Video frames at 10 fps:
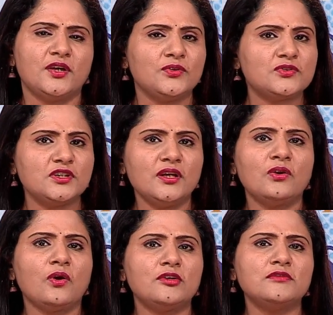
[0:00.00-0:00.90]
you see a
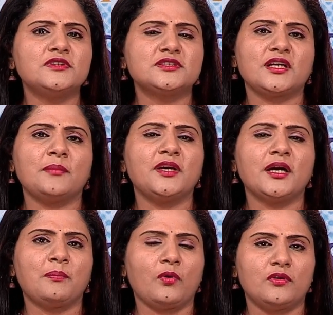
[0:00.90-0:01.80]
lot of this coming
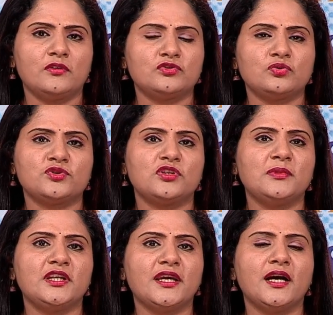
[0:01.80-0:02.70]
up on social
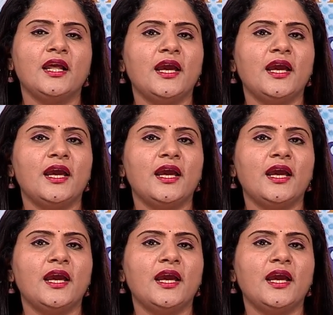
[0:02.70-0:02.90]
media,